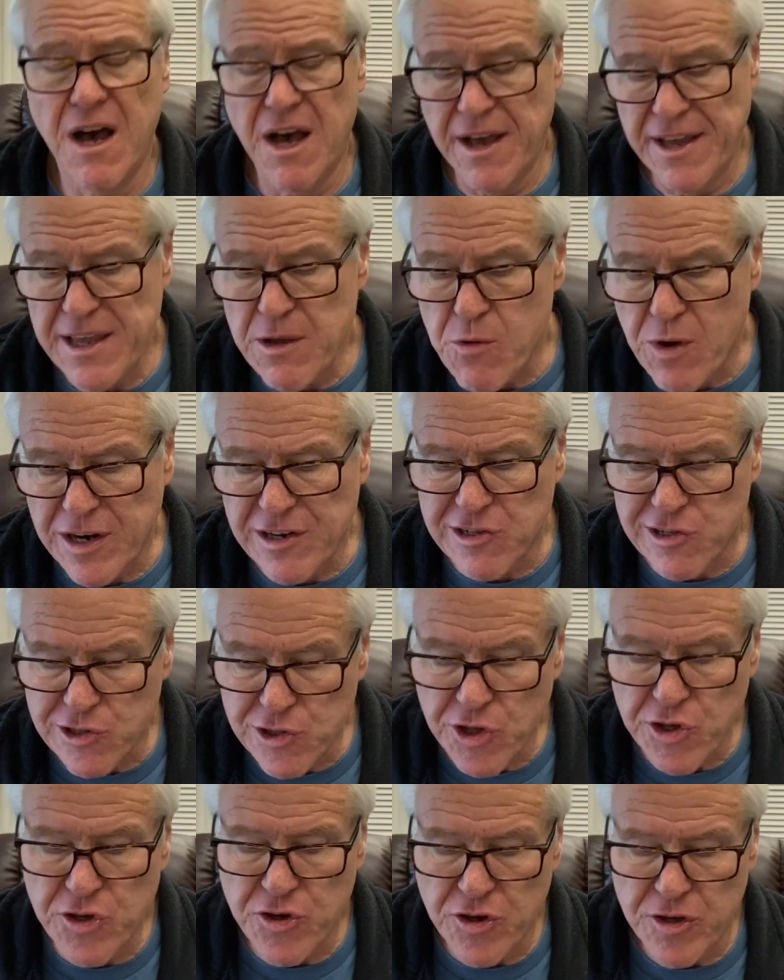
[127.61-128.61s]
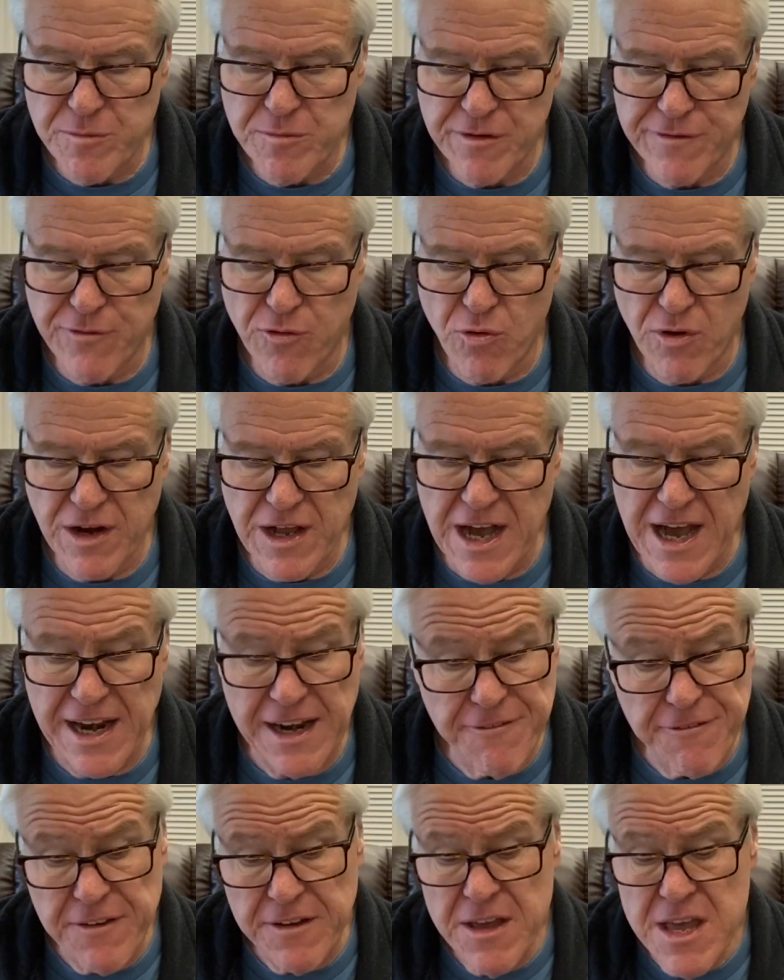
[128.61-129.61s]
He wanted to look good before God.
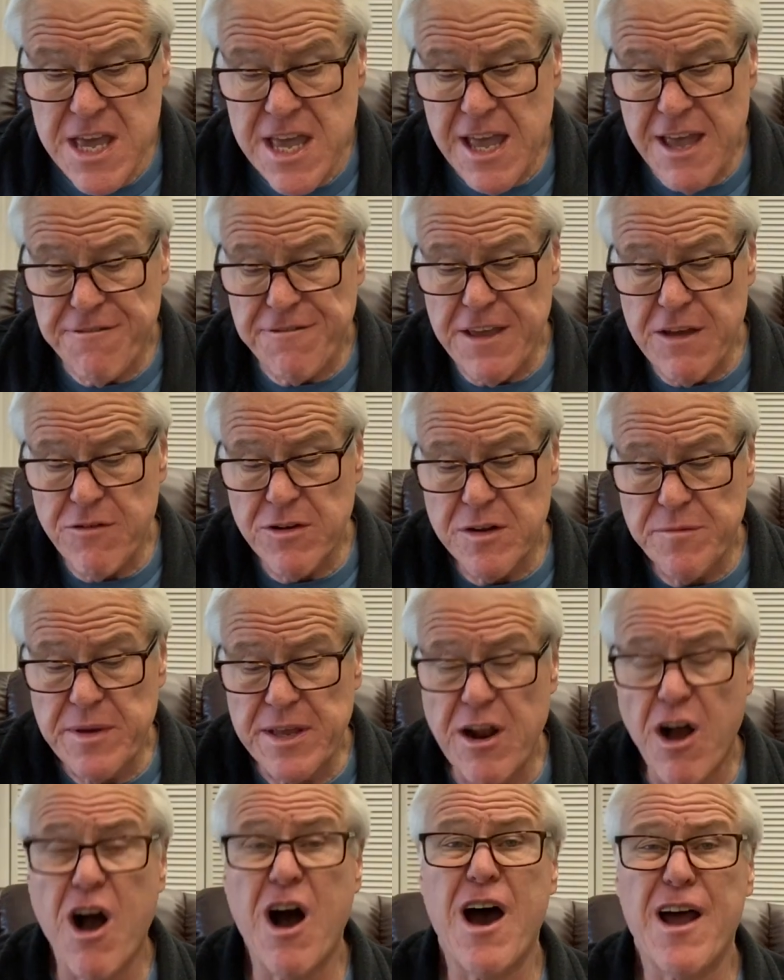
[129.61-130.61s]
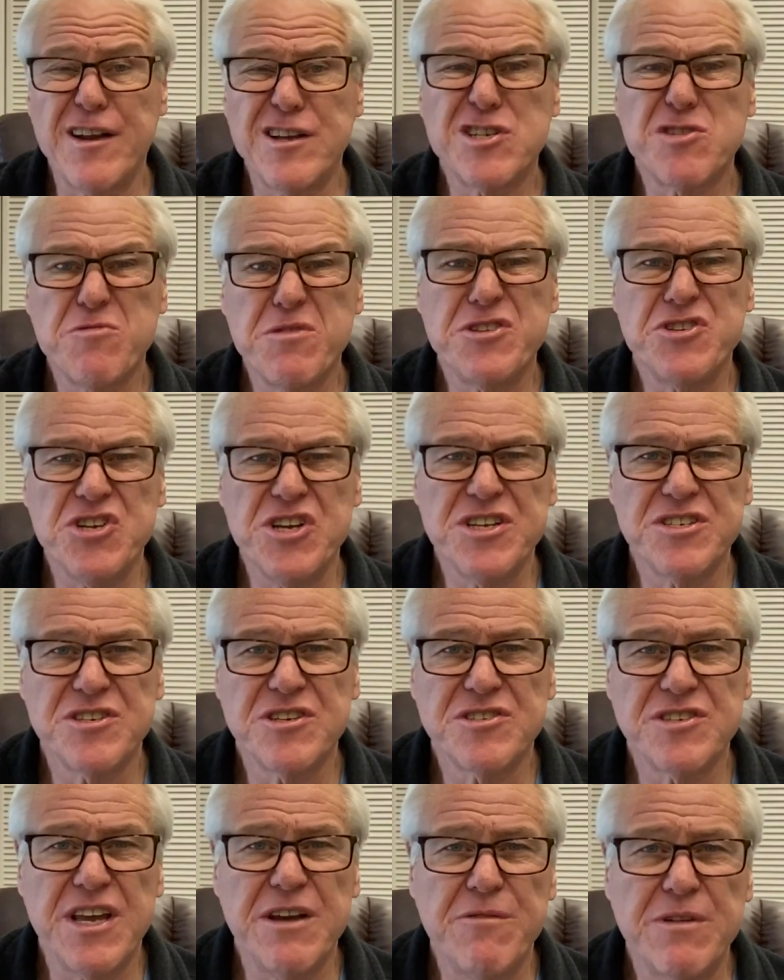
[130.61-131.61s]
If he would have been honest with
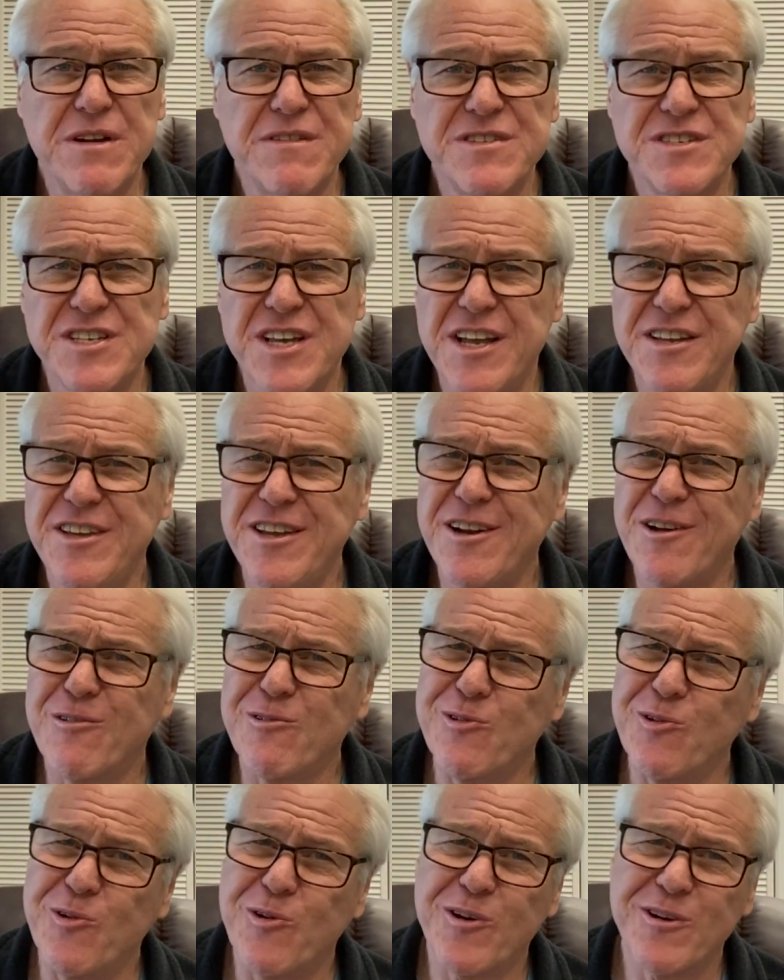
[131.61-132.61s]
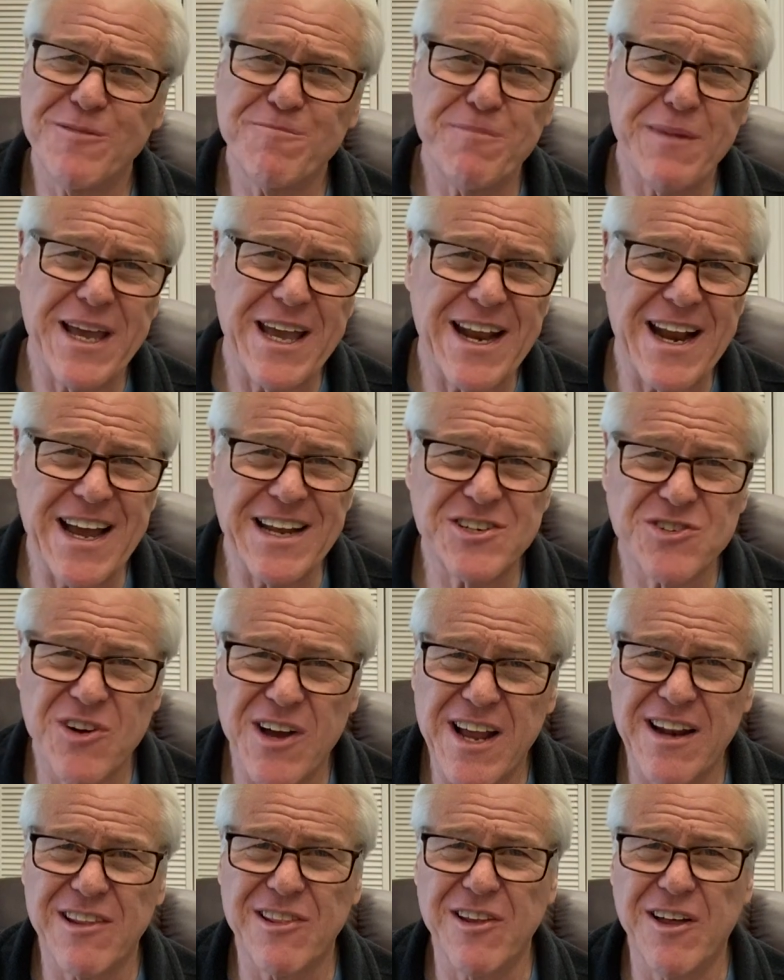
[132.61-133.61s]
Jesus, he would have said, "Lord, man, I
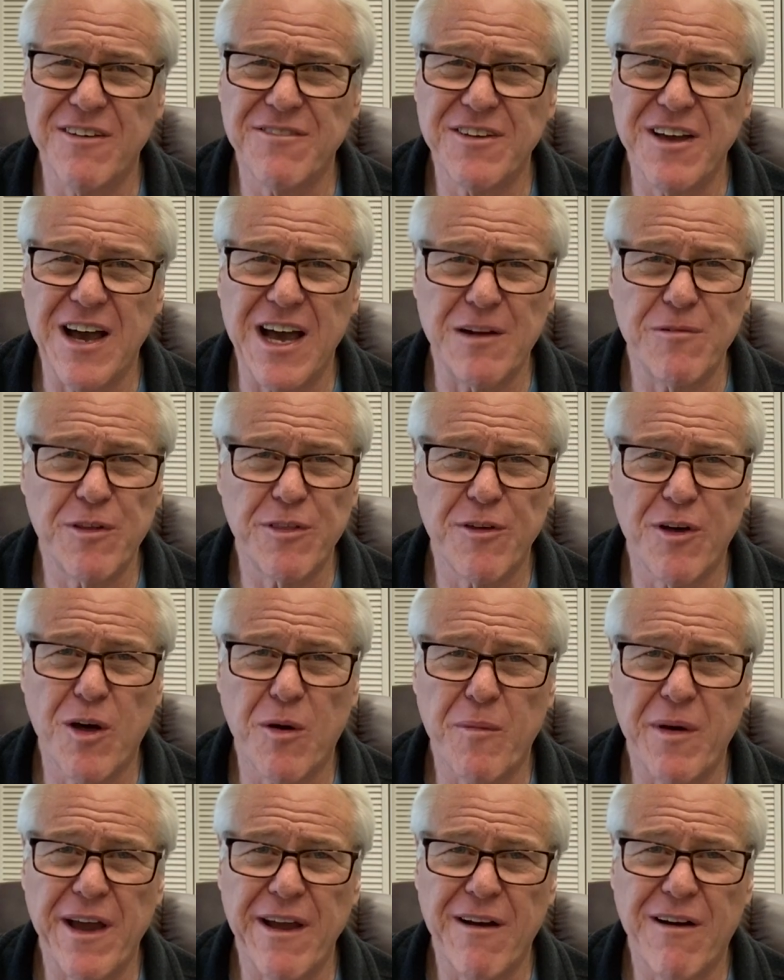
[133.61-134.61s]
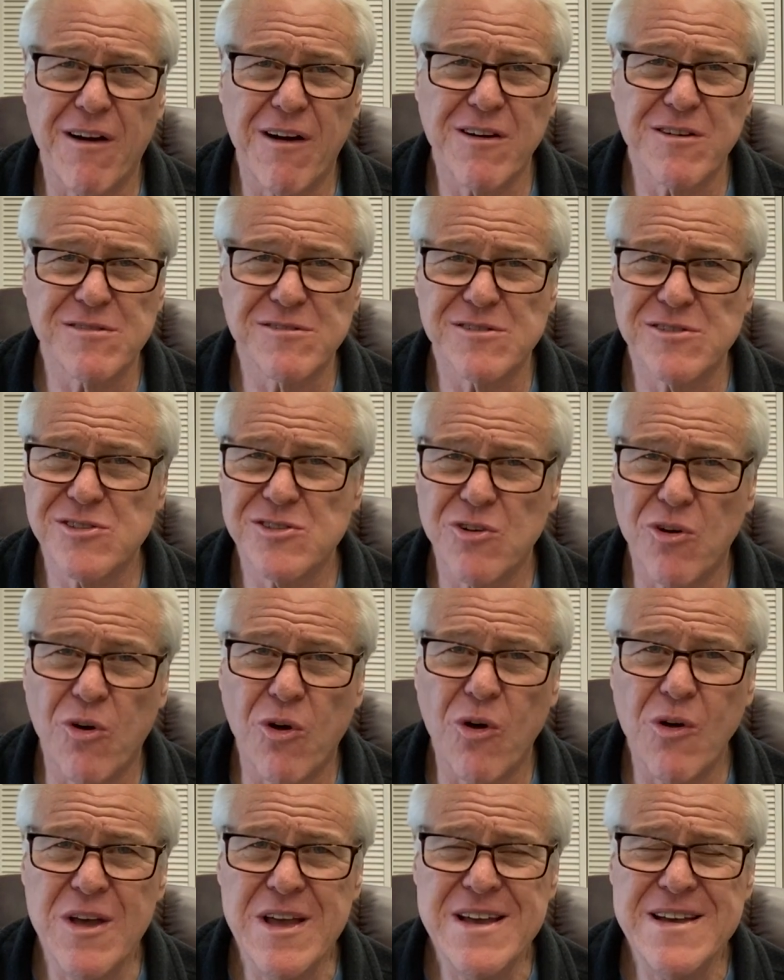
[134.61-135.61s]
try to love God with all my heart and
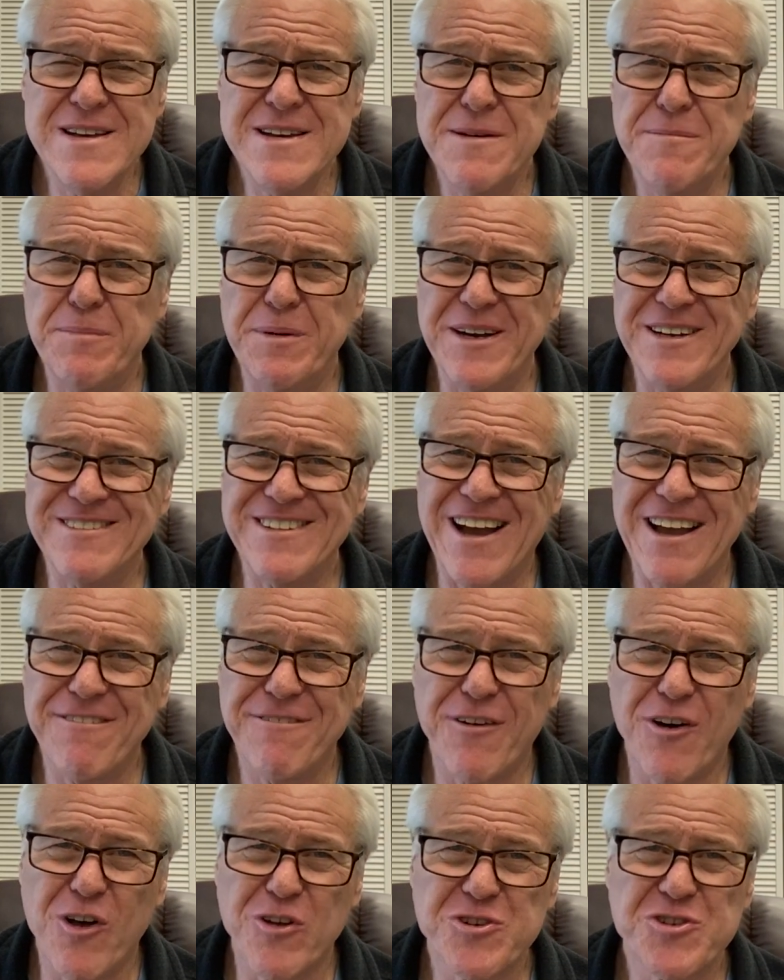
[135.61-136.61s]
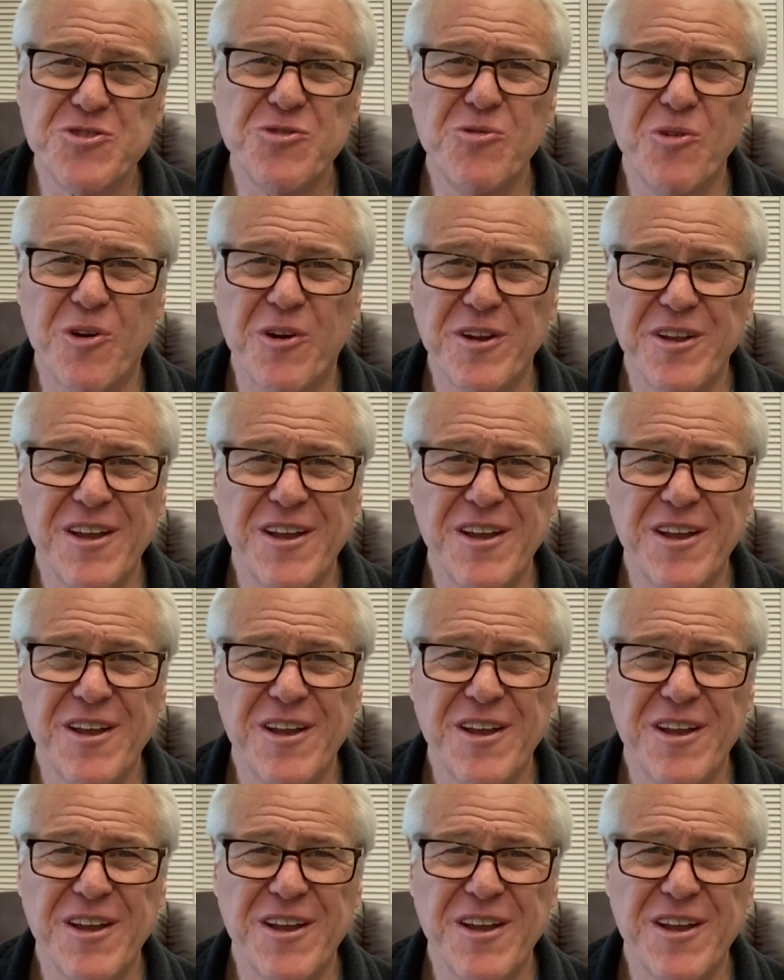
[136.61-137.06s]
soul, but I fall short.